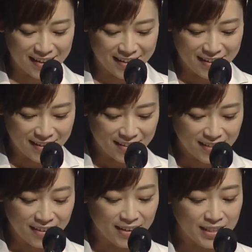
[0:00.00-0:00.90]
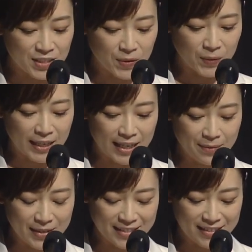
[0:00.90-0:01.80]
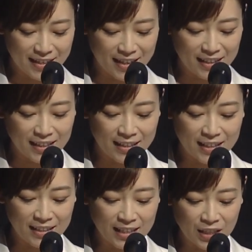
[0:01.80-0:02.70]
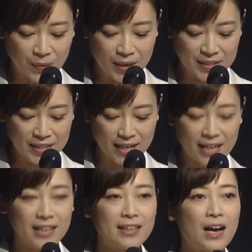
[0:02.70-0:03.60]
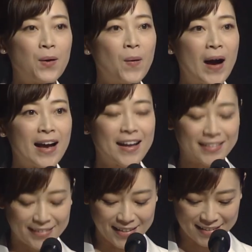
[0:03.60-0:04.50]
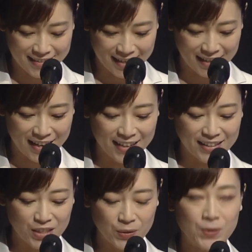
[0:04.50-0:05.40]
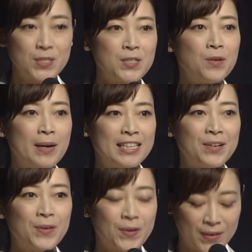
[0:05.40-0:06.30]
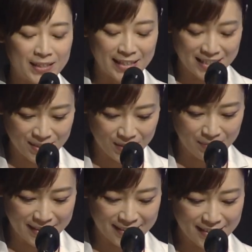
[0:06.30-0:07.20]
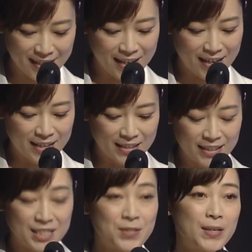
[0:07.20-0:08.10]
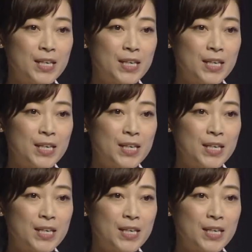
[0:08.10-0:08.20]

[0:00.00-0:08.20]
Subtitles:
The lunch outside the venue on the left-hand side. Go up escalator to the third floor, and we have lunch prepared for